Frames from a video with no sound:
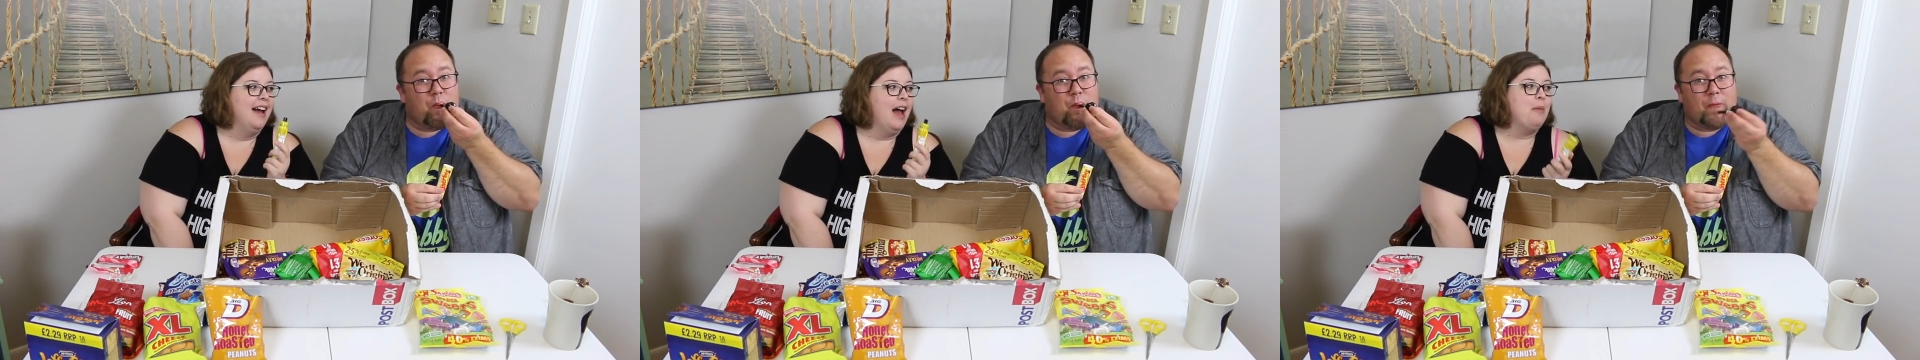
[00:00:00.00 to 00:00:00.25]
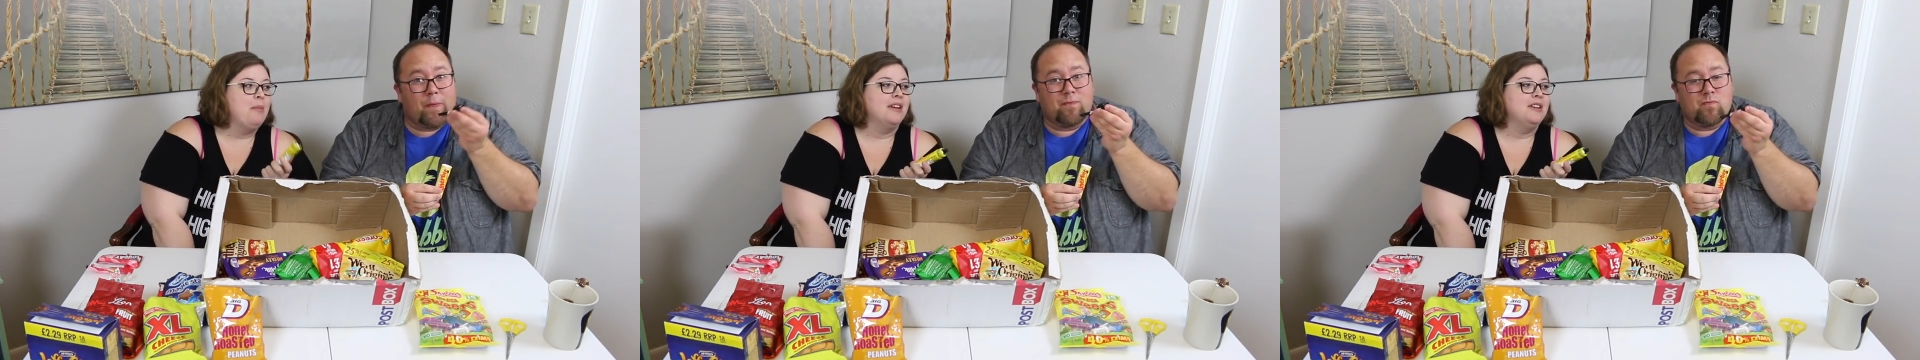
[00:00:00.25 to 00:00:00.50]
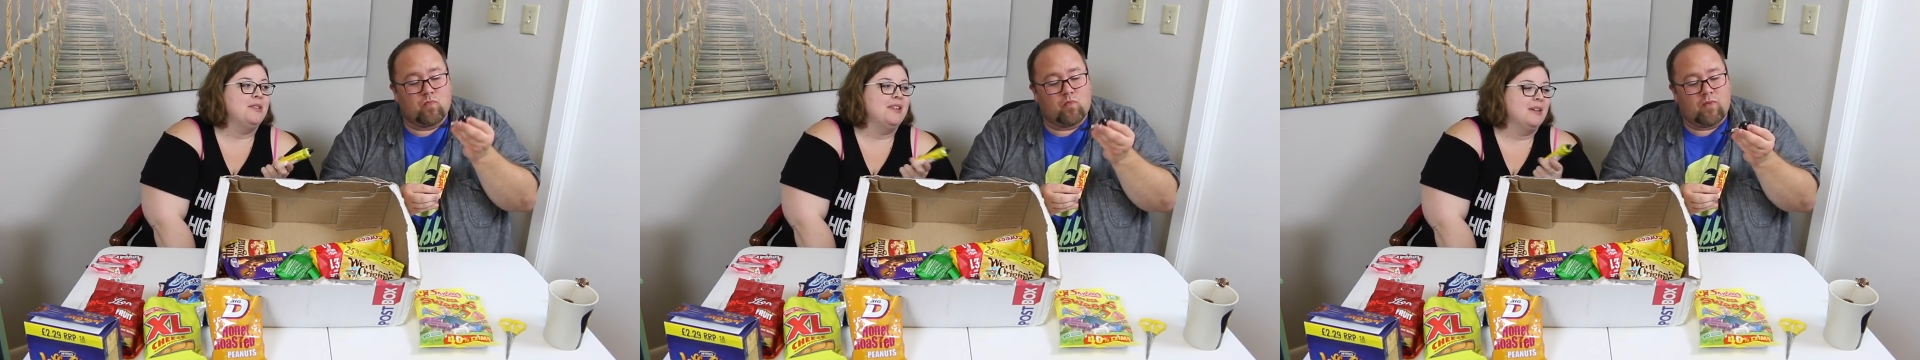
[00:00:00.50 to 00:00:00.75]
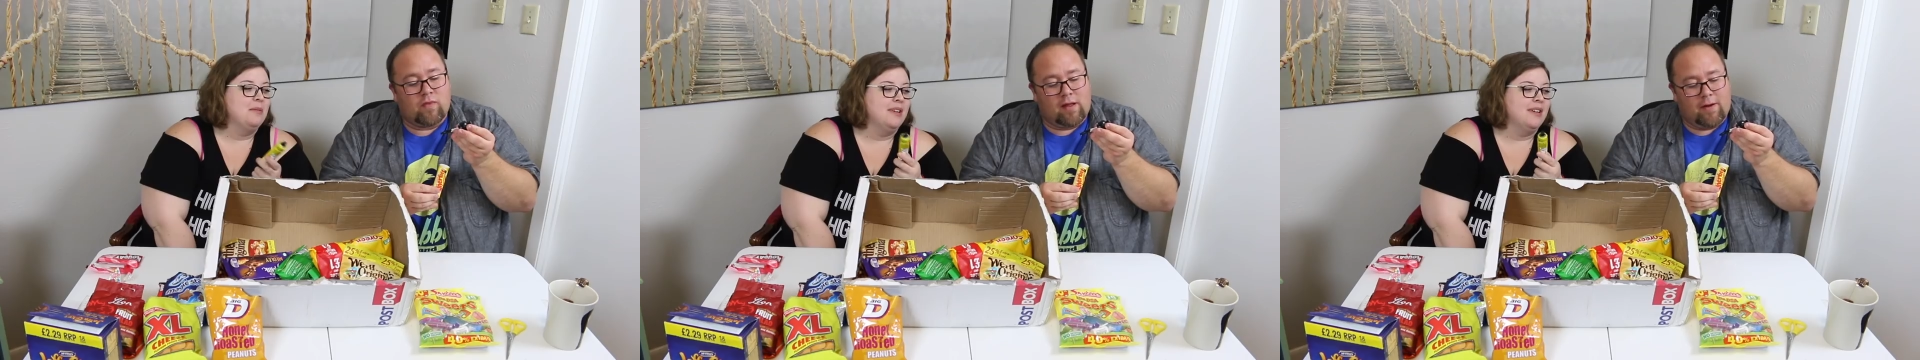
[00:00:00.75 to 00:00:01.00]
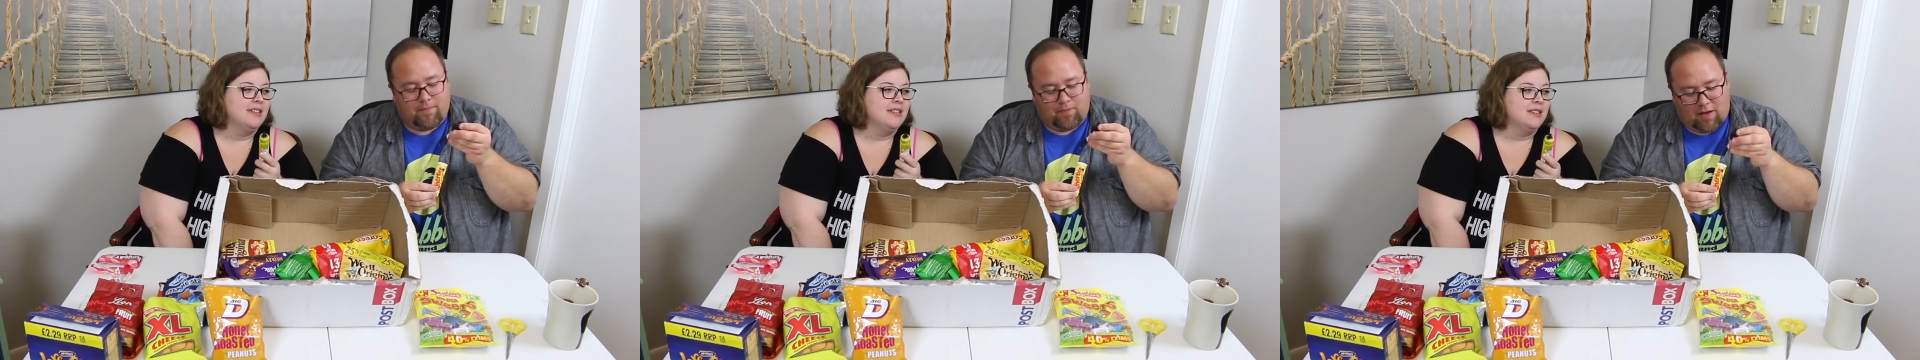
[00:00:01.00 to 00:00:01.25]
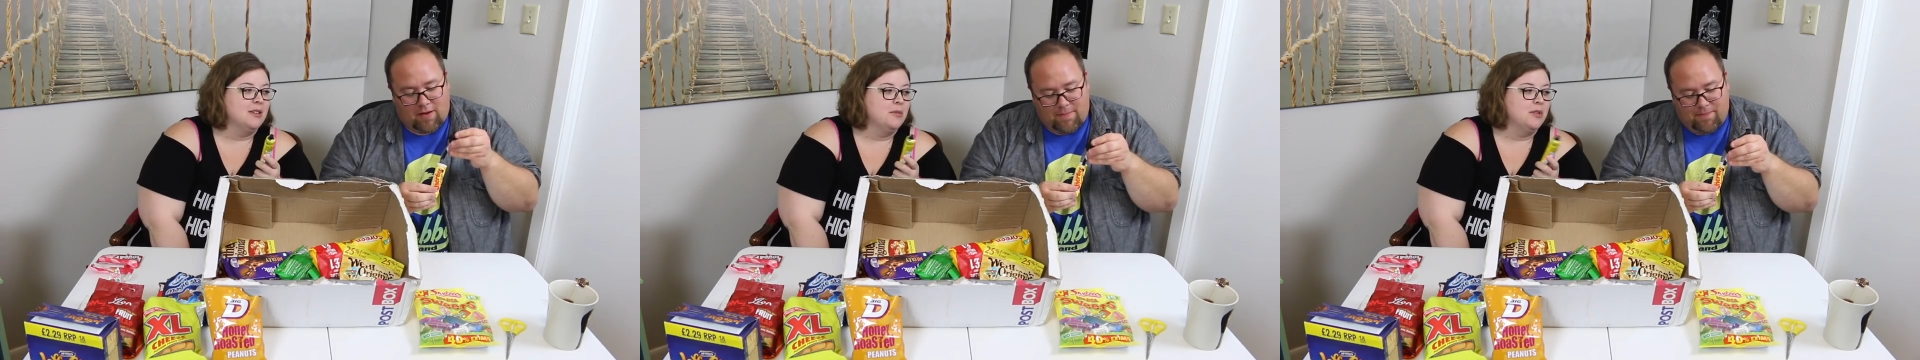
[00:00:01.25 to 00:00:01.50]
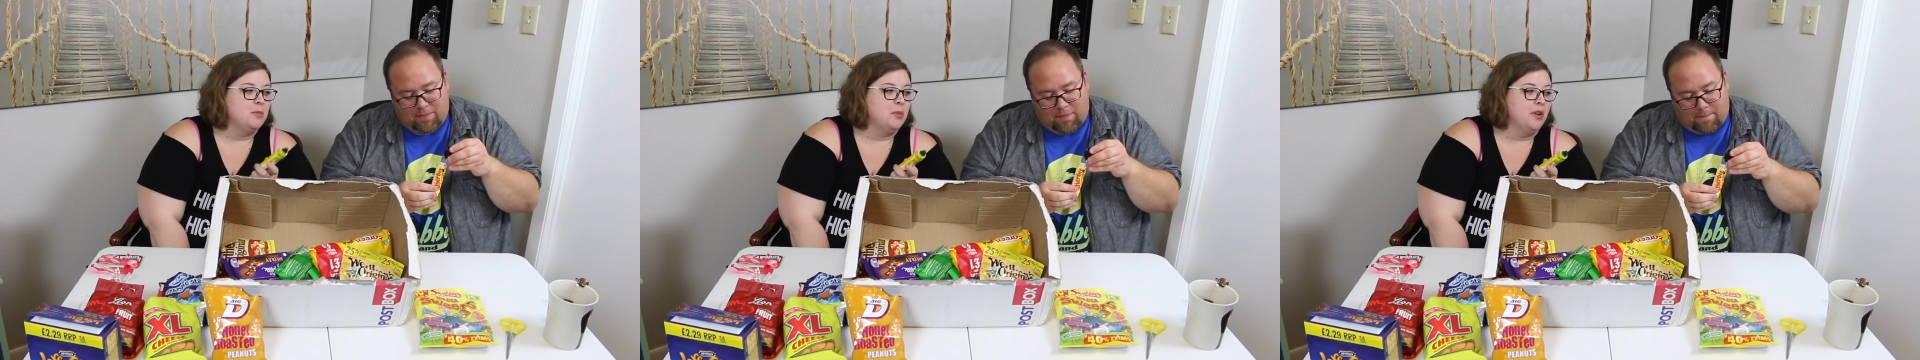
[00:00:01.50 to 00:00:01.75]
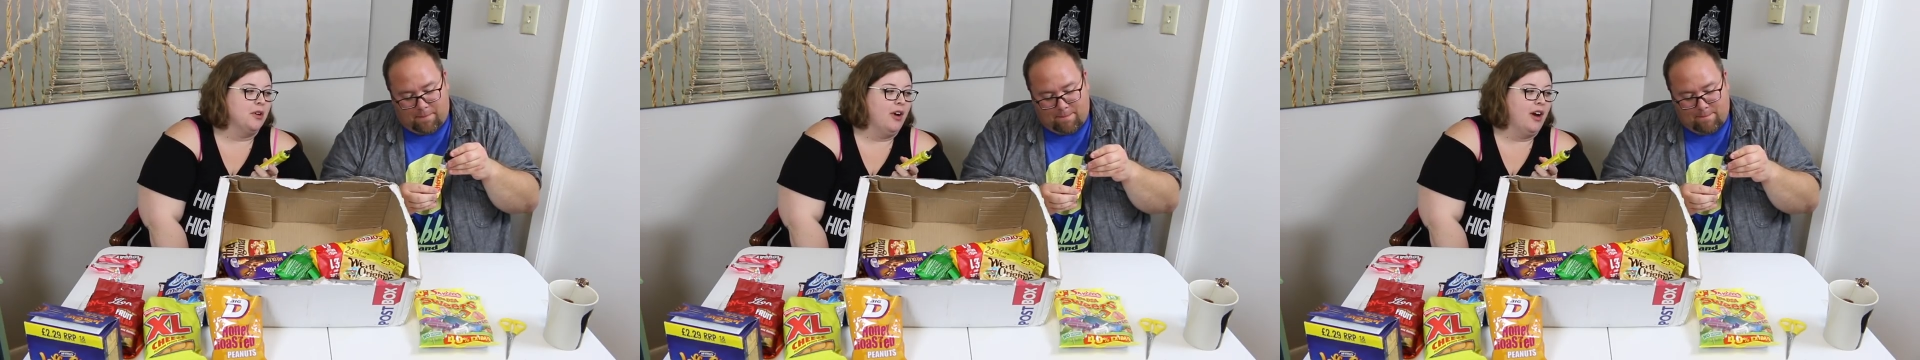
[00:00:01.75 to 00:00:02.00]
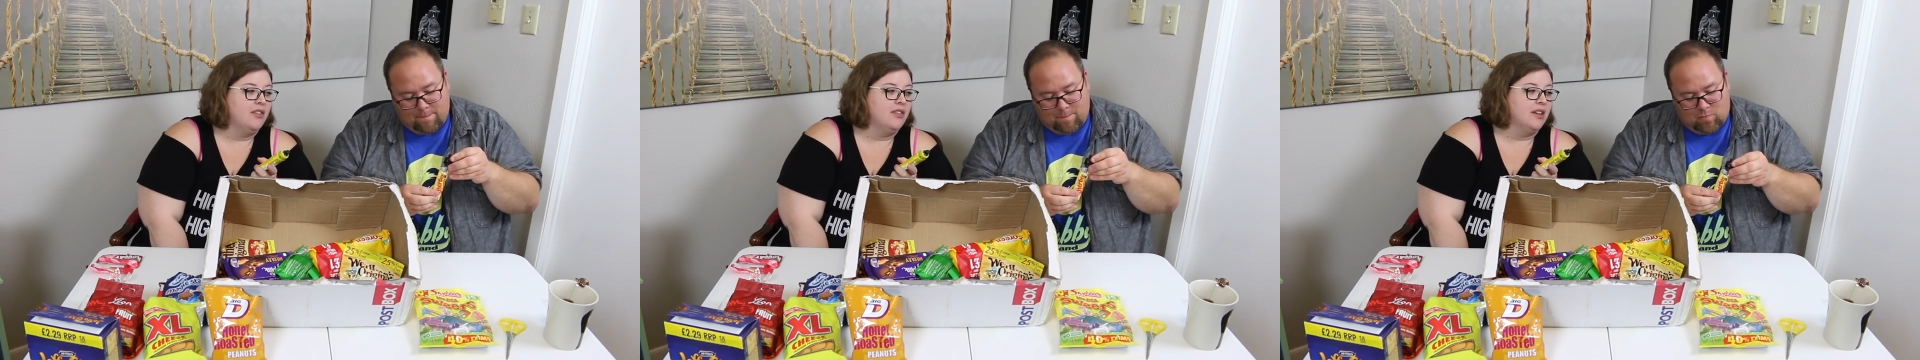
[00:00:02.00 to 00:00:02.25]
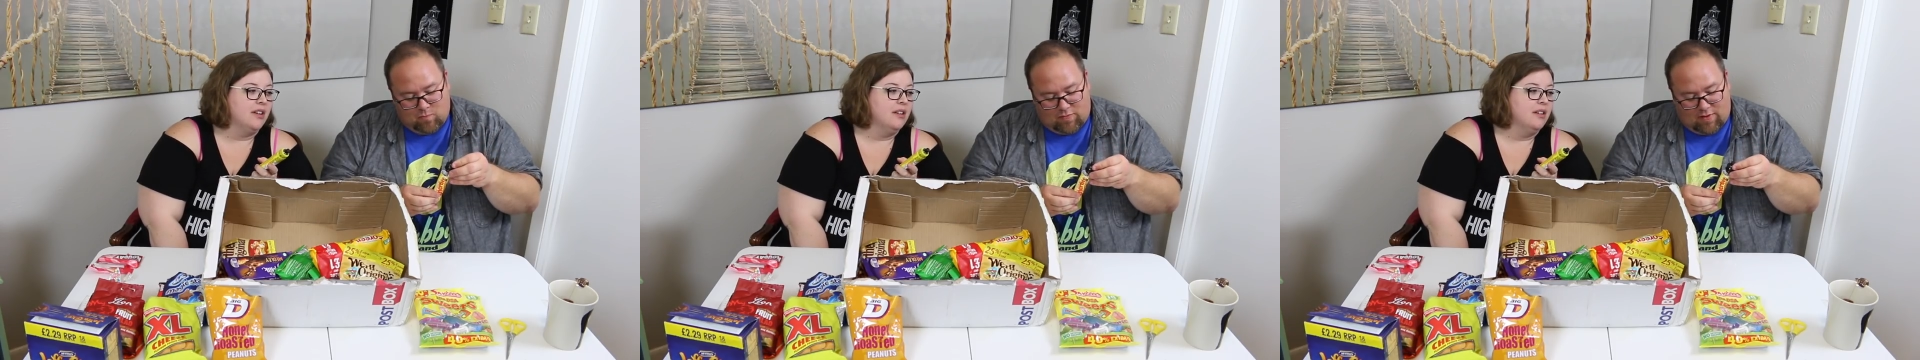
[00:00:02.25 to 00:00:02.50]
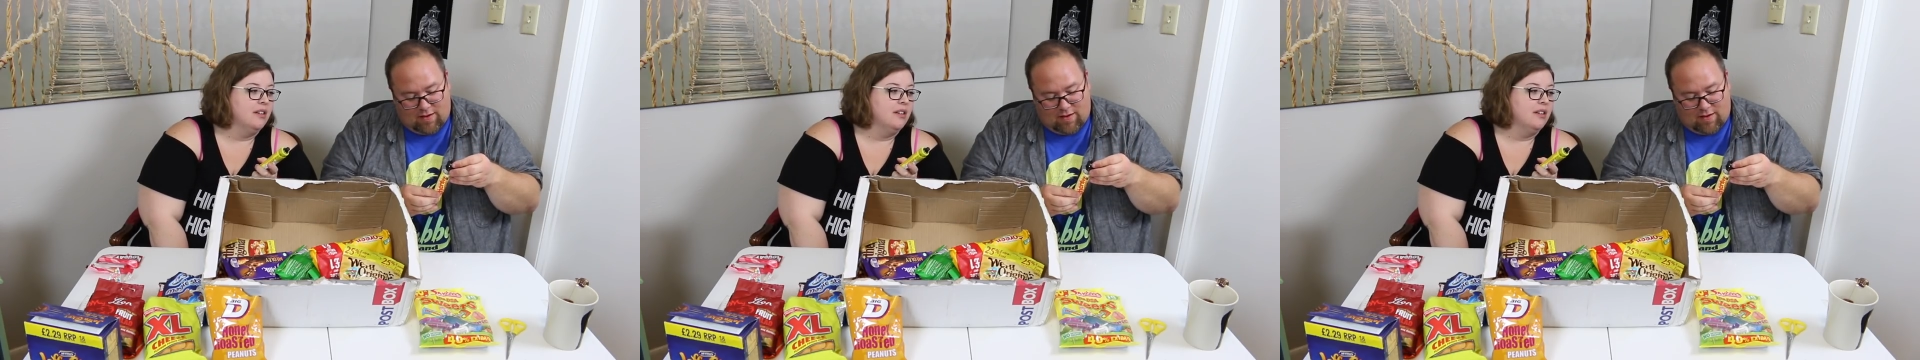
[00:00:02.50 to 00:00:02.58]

Speaker 1: I'm not doing it because it's almost pornographic.